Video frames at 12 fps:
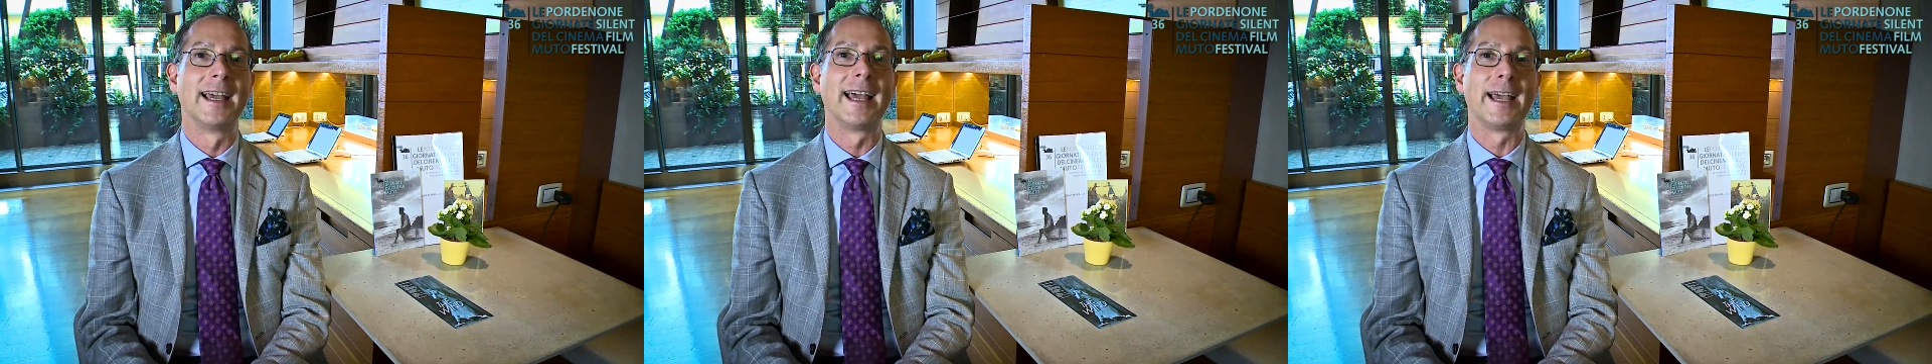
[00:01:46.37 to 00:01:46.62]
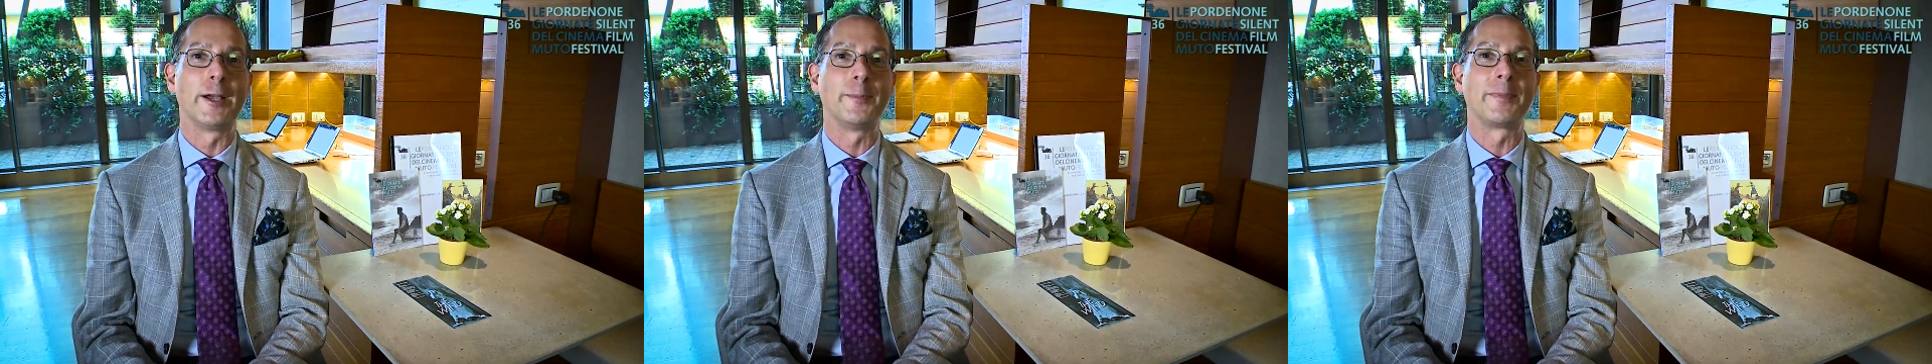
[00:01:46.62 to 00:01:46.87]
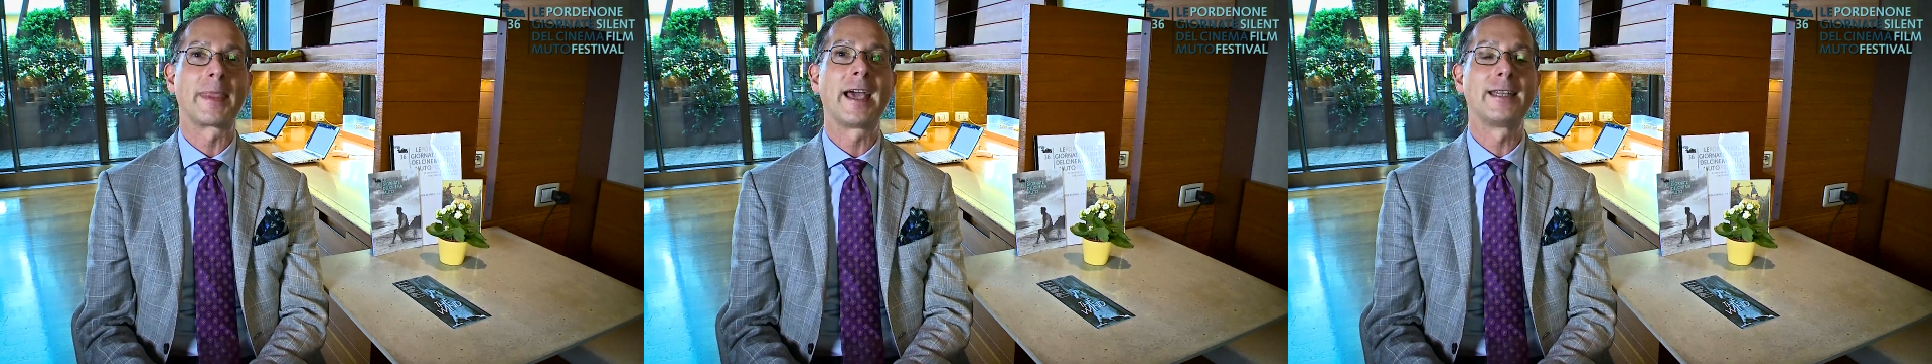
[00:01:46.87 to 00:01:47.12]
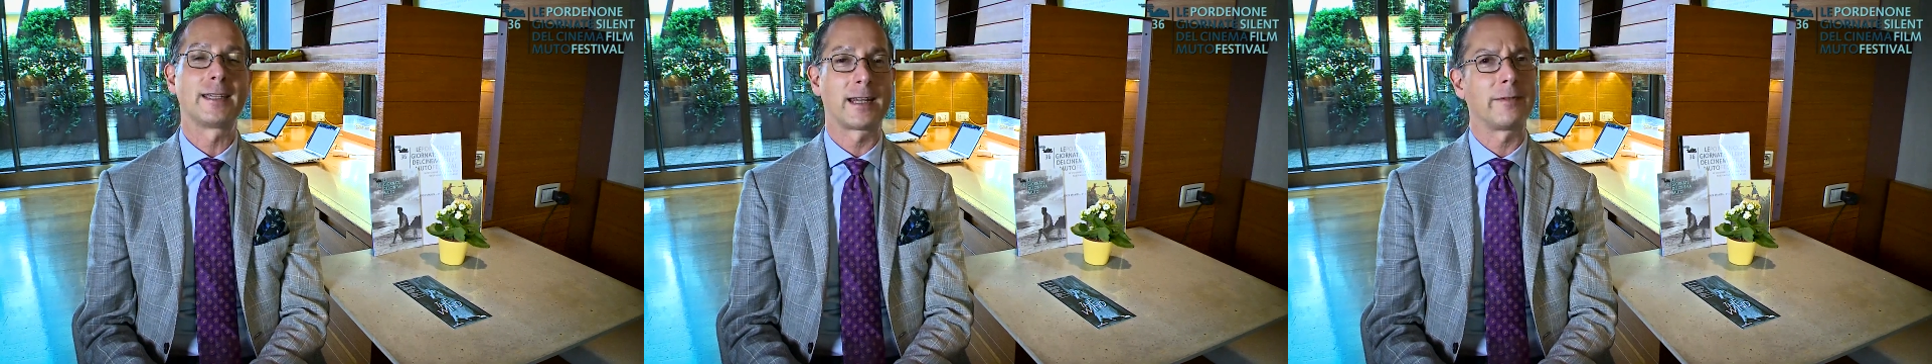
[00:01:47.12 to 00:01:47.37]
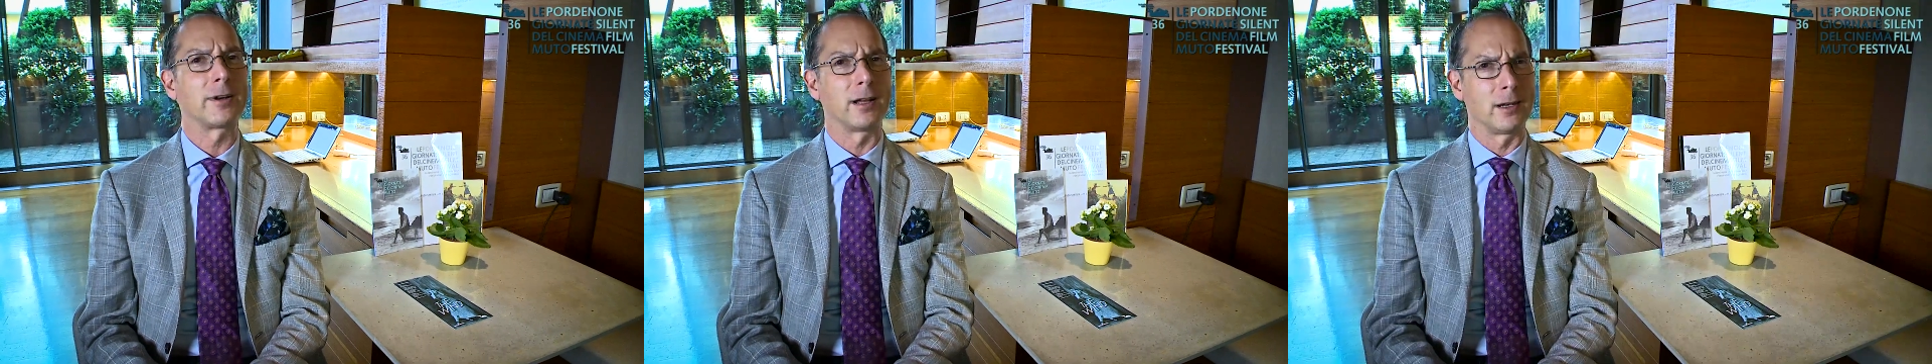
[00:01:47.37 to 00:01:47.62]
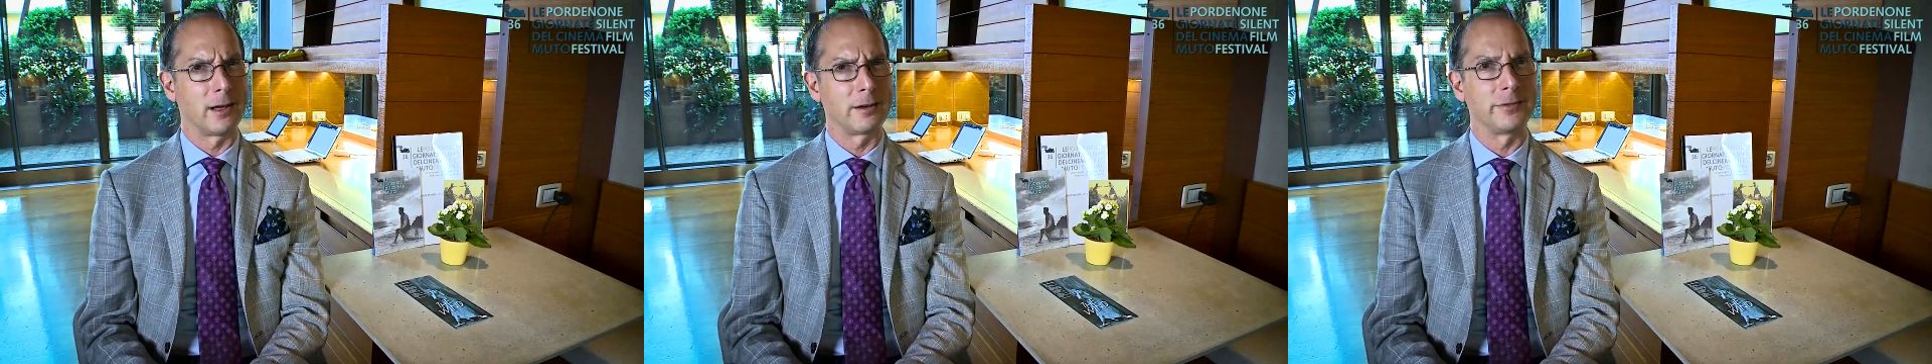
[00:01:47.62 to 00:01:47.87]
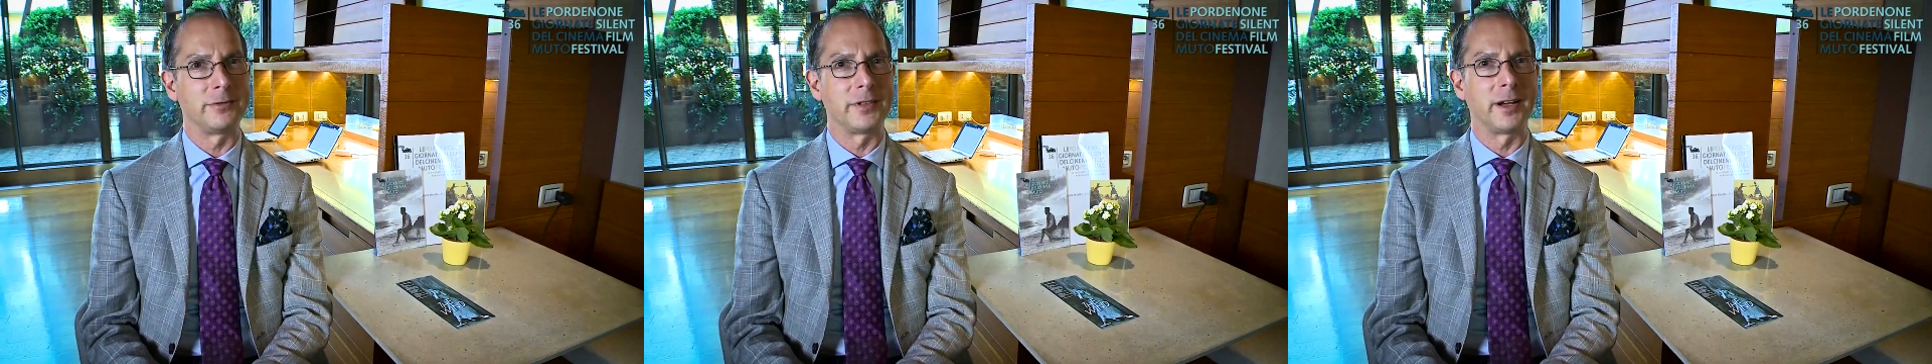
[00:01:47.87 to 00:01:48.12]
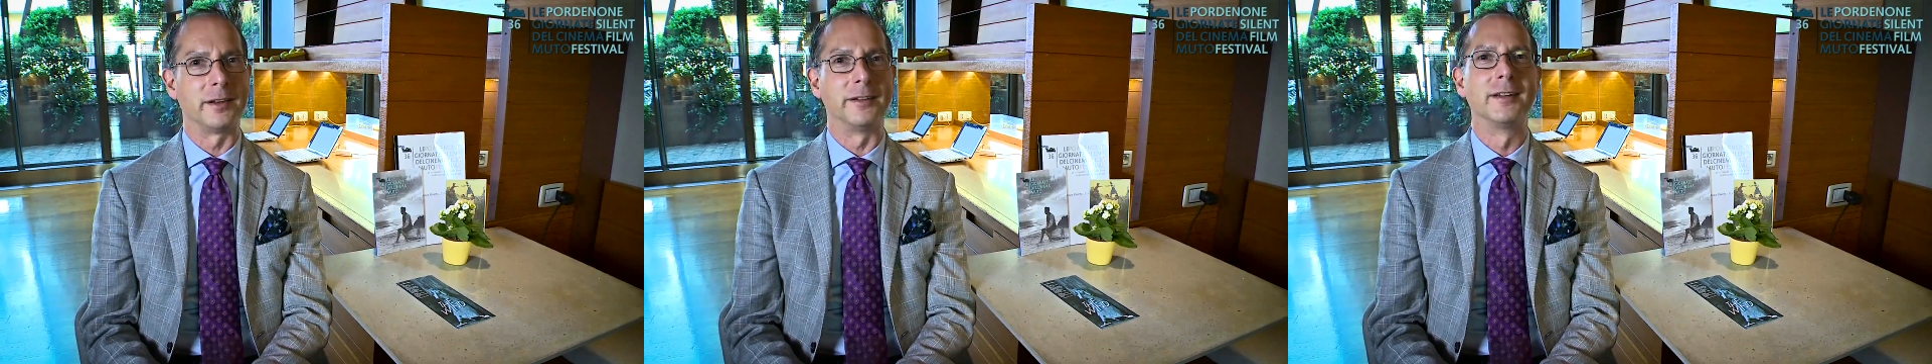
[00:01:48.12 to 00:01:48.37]
and yet having a lot of
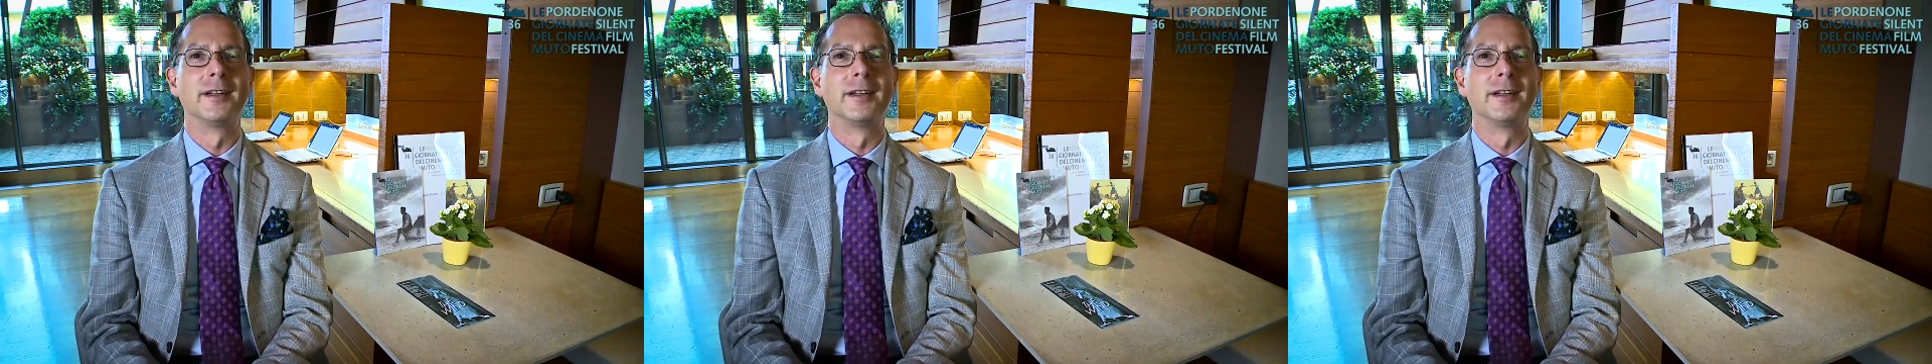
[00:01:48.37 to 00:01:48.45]
fun.